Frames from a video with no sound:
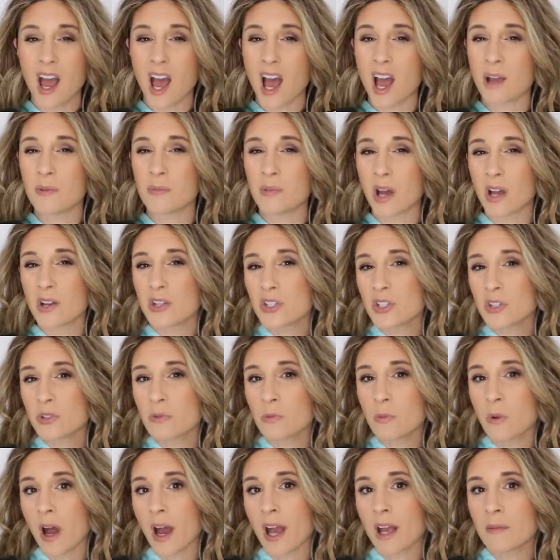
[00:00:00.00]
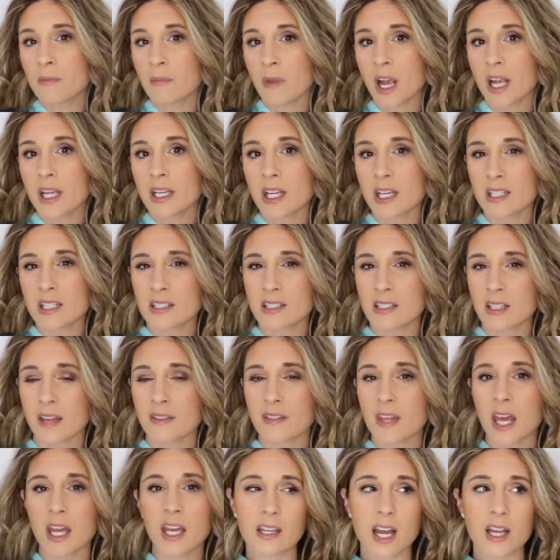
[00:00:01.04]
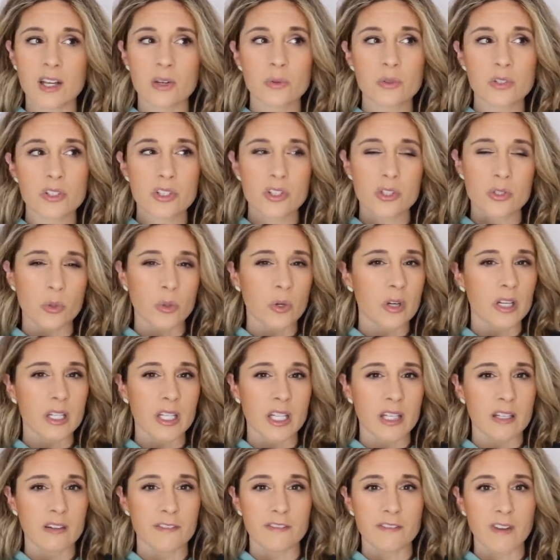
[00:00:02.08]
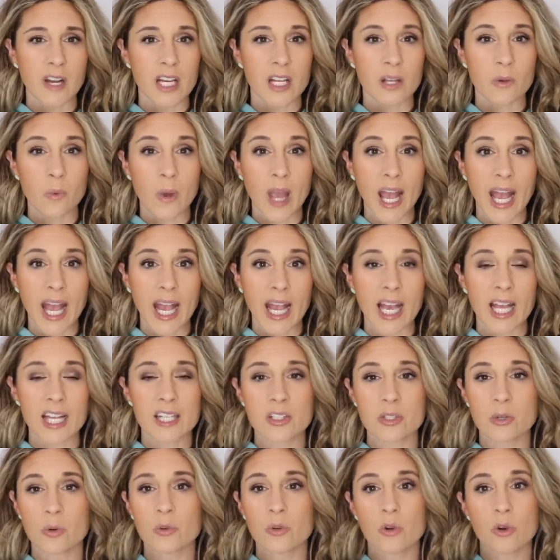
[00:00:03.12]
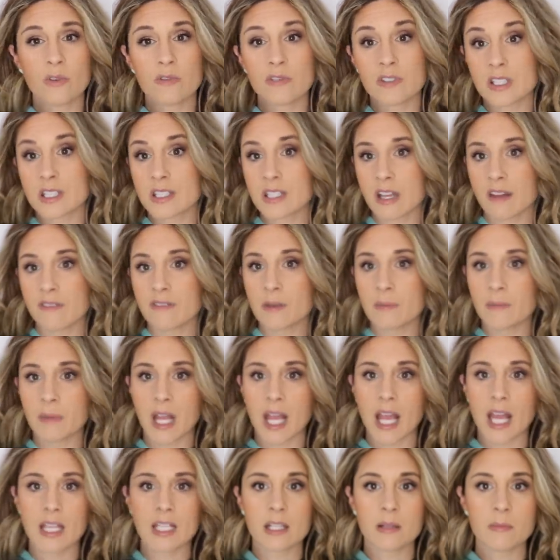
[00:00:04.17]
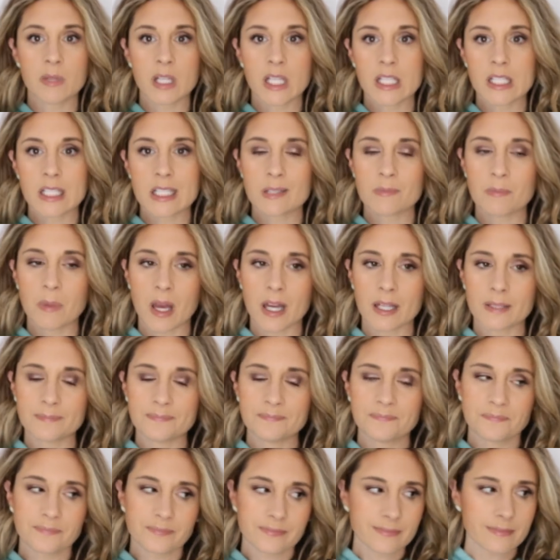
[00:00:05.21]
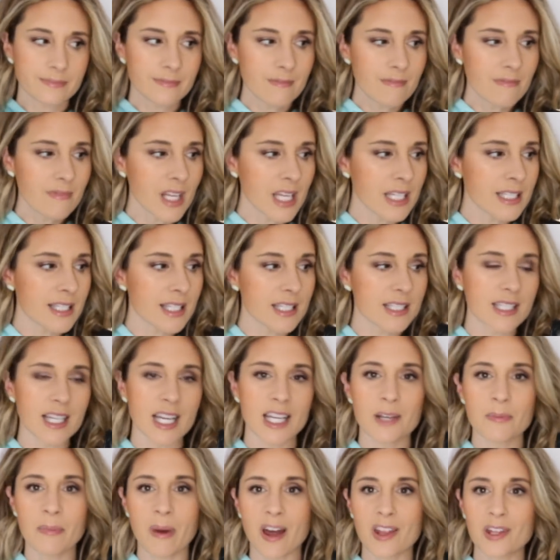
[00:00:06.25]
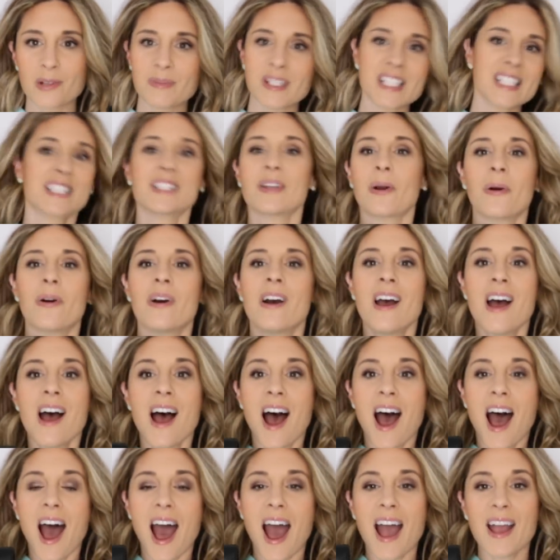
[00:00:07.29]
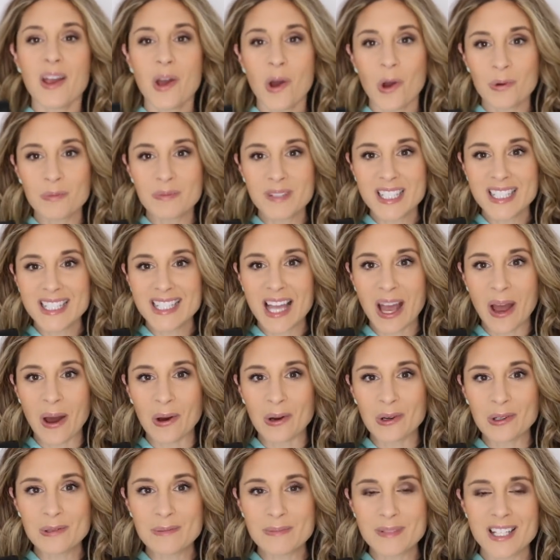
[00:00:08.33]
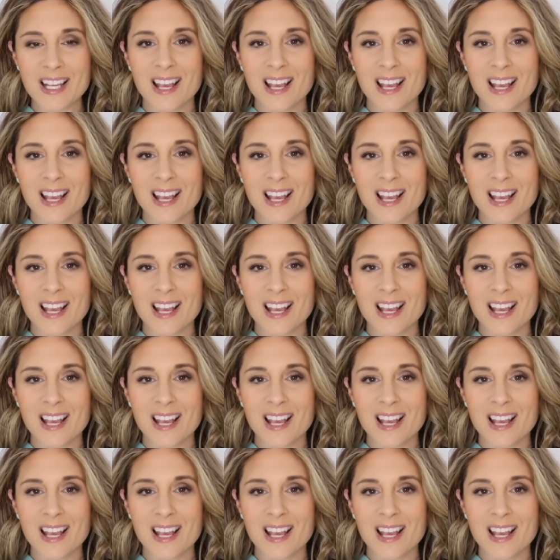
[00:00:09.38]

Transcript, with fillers: I'm not sure why mine has done that. I don't store it in a funny way. I don't overstuff it by any means, but it does kind of bother me. So I hope this helped.